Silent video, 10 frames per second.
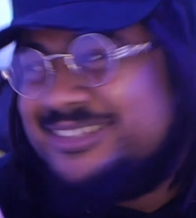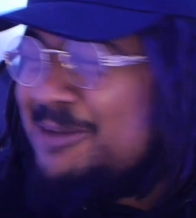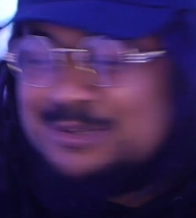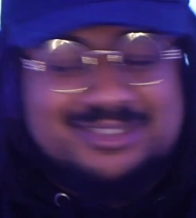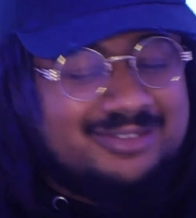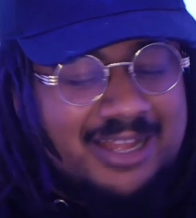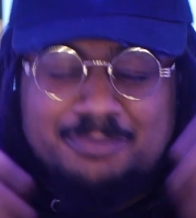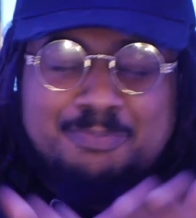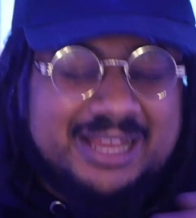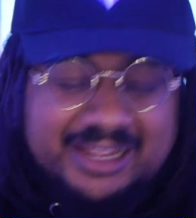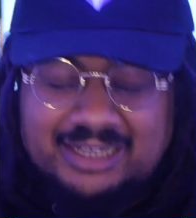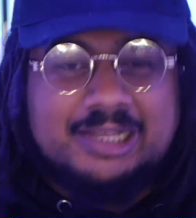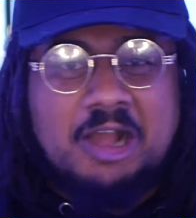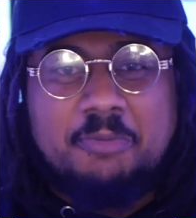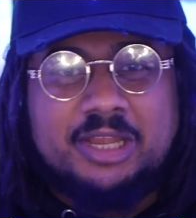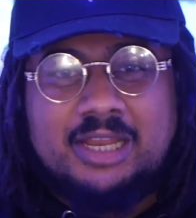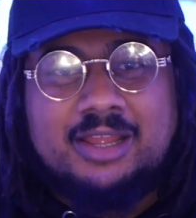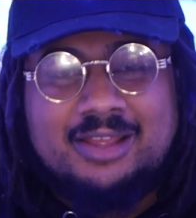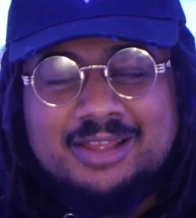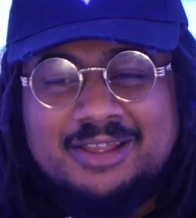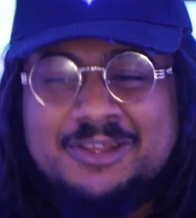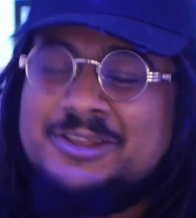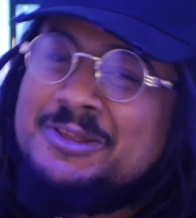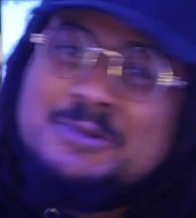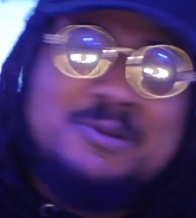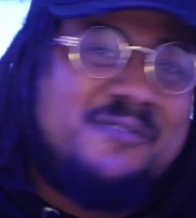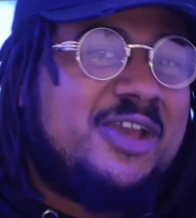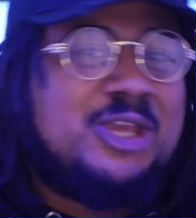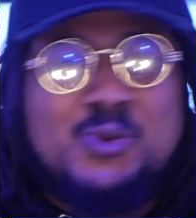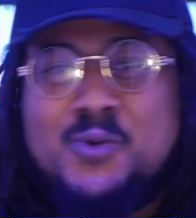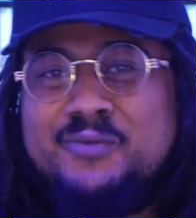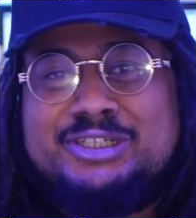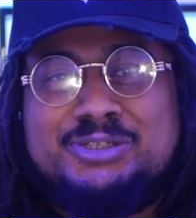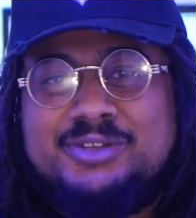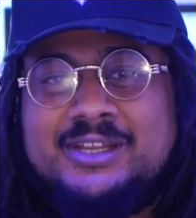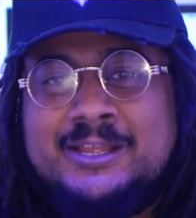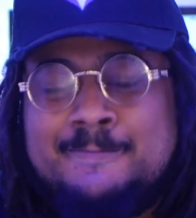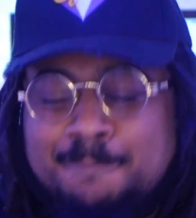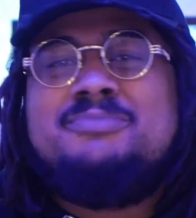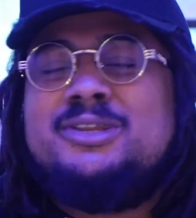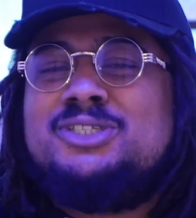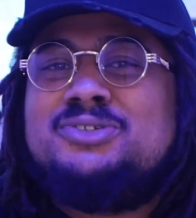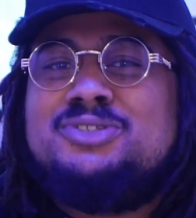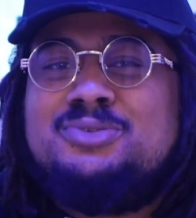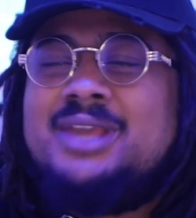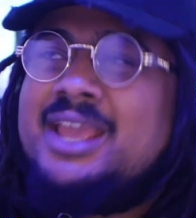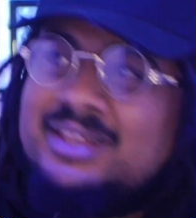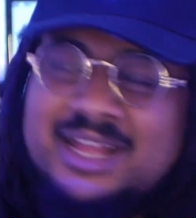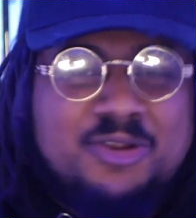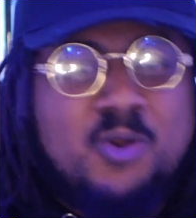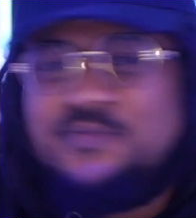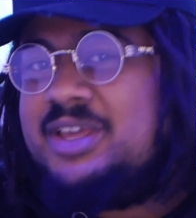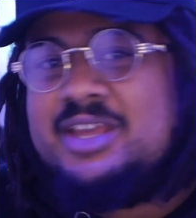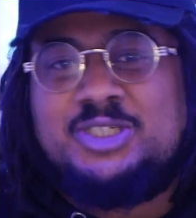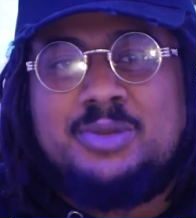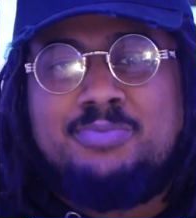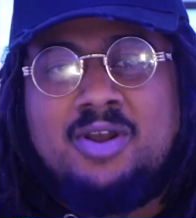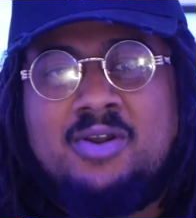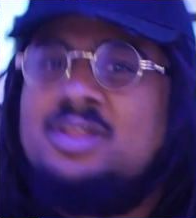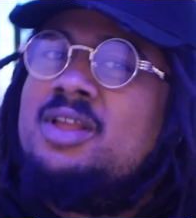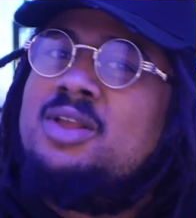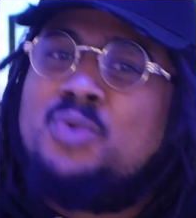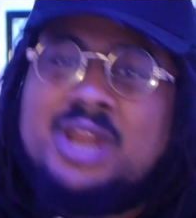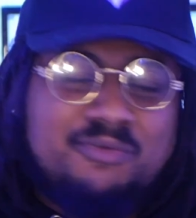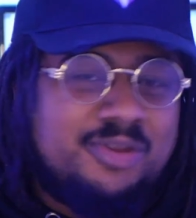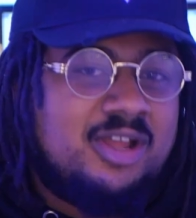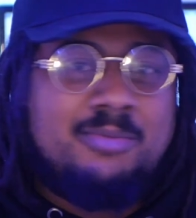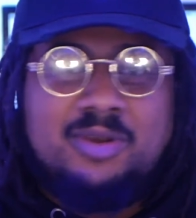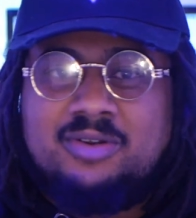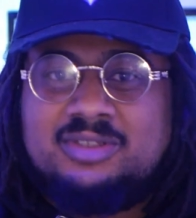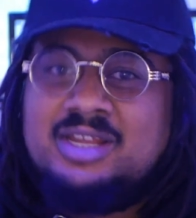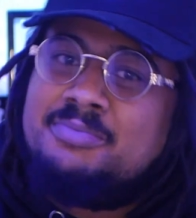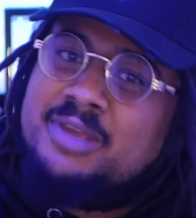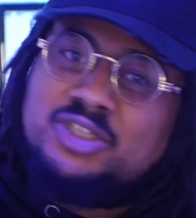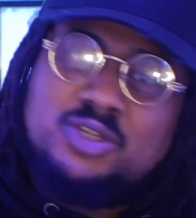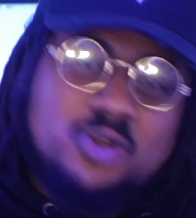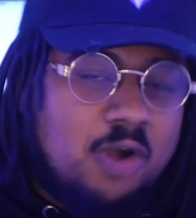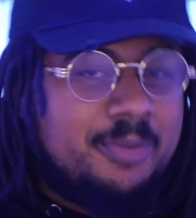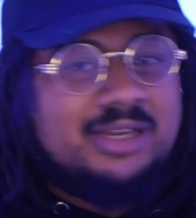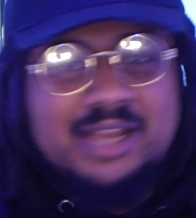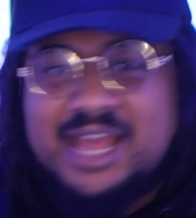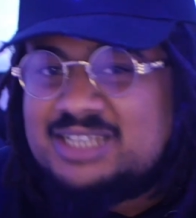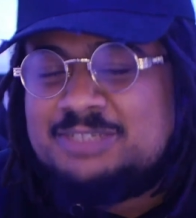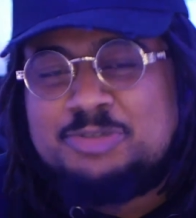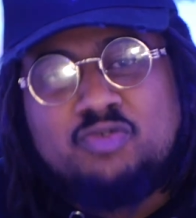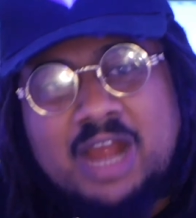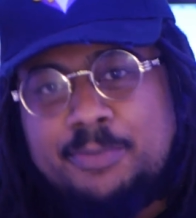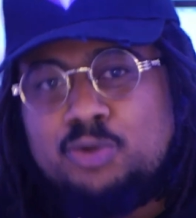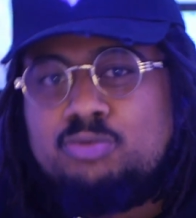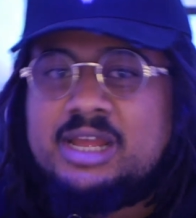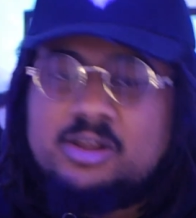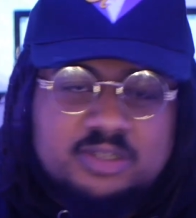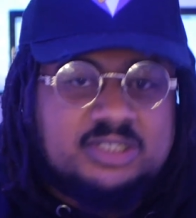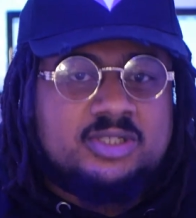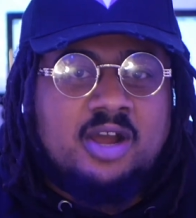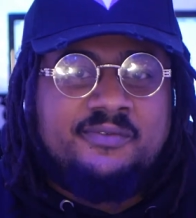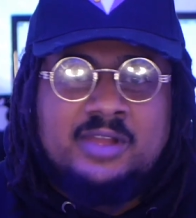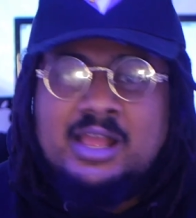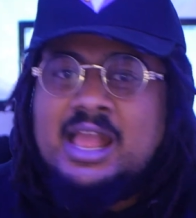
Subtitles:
That was blatantly coming, innit? But thank you all for tuning in. Make sure you hit that notification bell when I re-upload. Make sure you comment, like, subscribe, and all that good stuff.